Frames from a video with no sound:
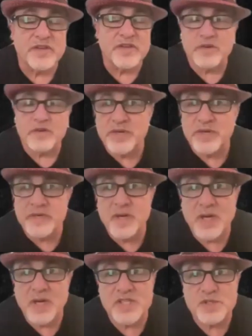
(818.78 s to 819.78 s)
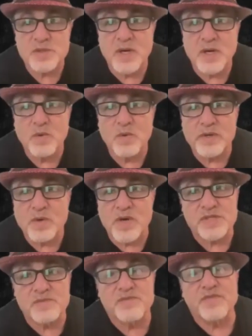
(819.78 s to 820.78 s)
there is one
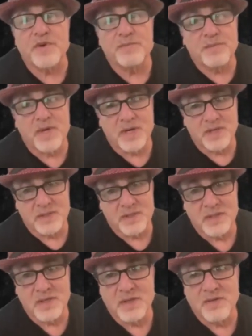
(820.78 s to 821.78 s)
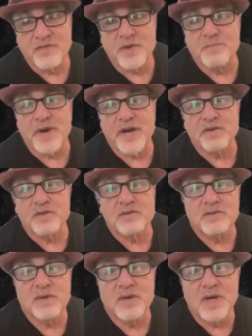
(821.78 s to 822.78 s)
question from
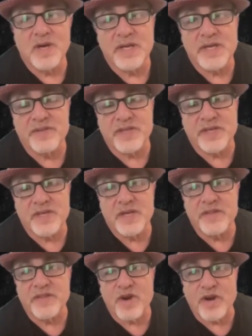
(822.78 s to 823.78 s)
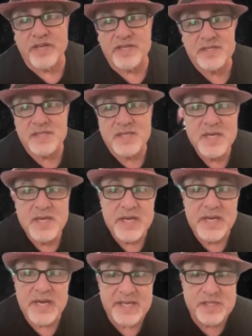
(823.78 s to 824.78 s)
Michael in the audience.
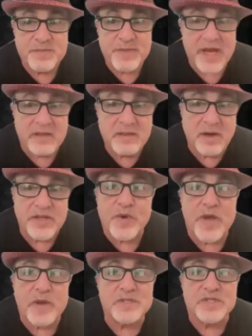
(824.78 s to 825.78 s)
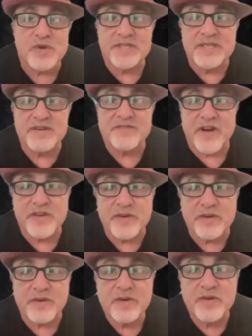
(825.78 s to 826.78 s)
He asked about, are you able to identify
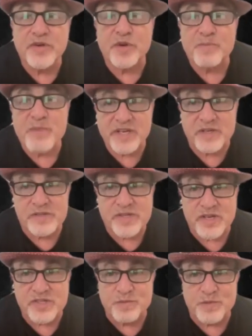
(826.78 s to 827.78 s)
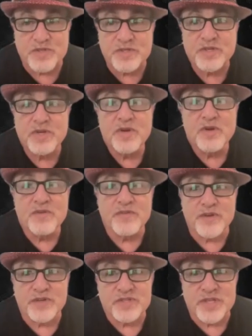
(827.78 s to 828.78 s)
your competitors' customers
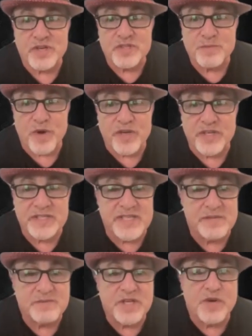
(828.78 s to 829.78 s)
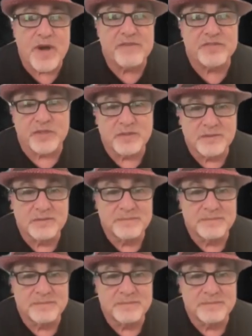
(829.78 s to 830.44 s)
for your sales and marketing teams to go after?